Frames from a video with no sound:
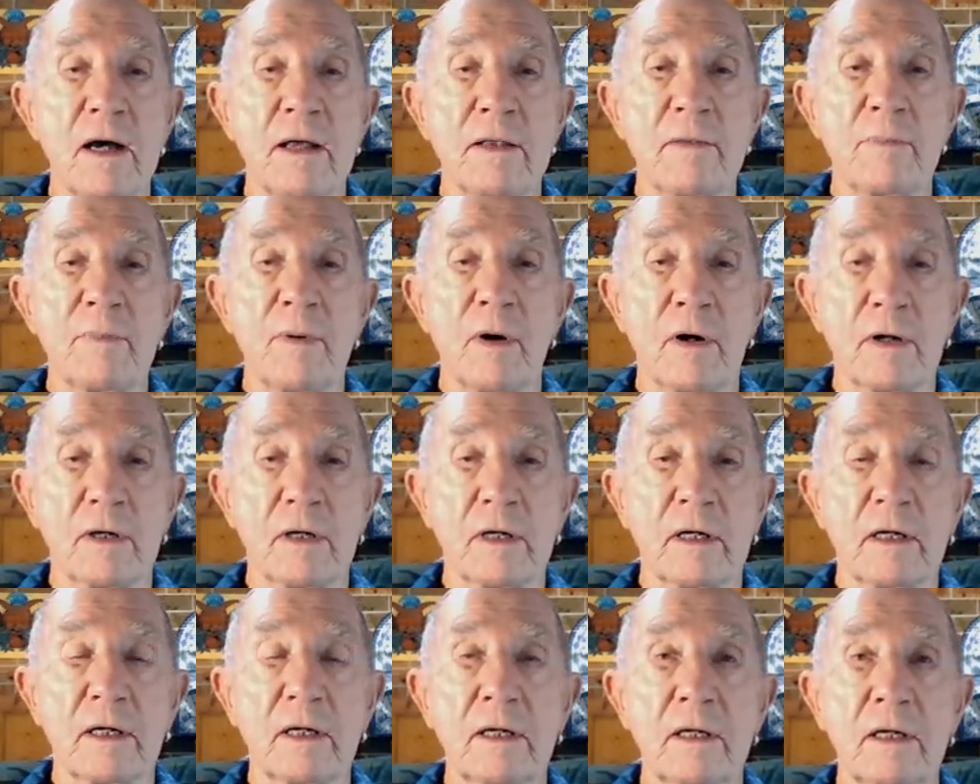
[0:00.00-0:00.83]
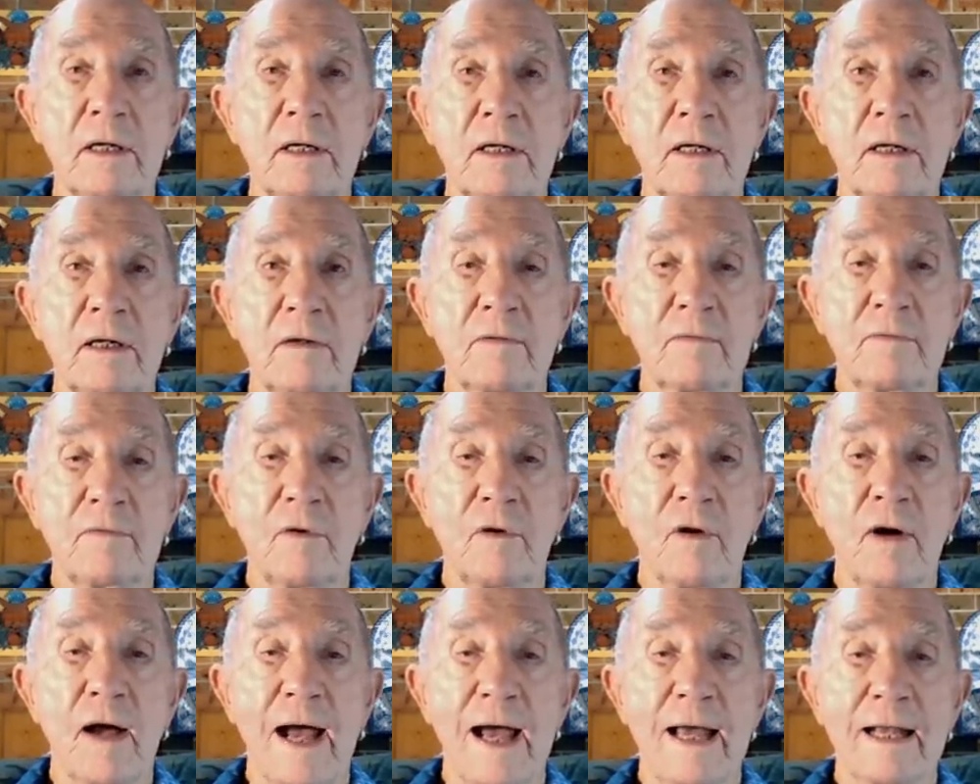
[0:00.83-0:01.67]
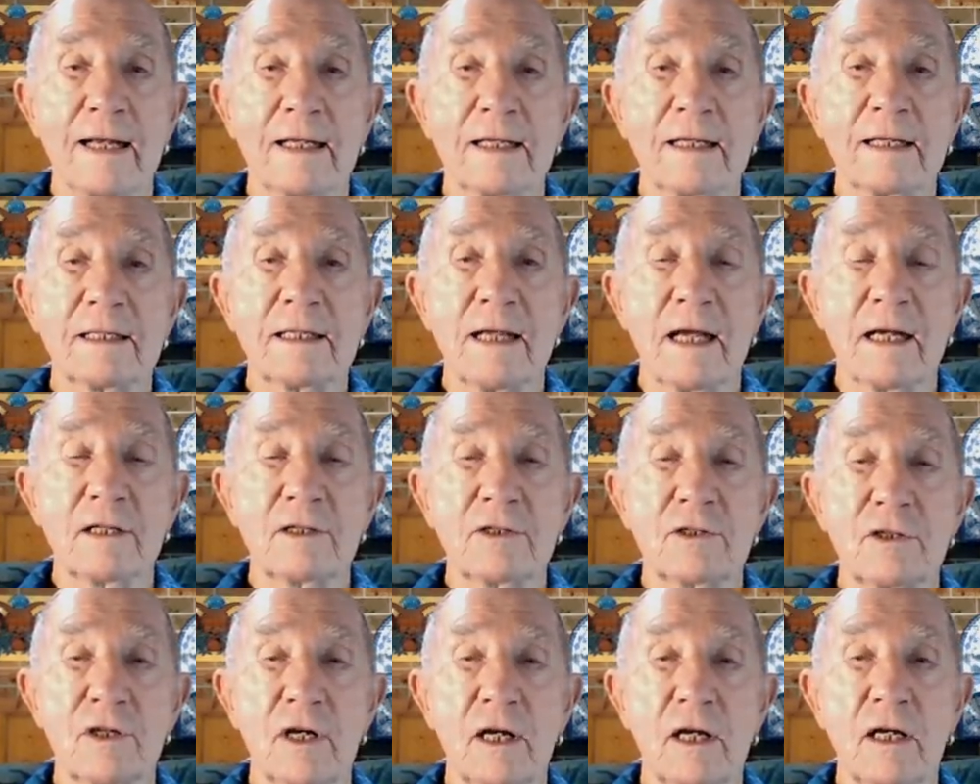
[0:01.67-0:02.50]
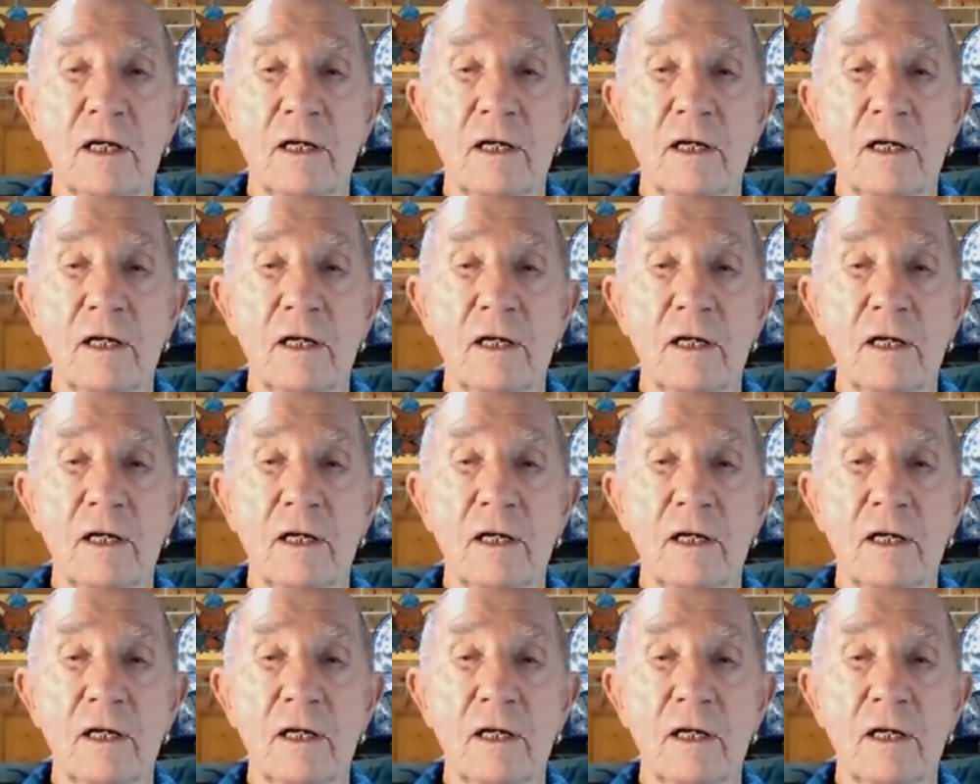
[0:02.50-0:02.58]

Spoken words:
the potter for adding texture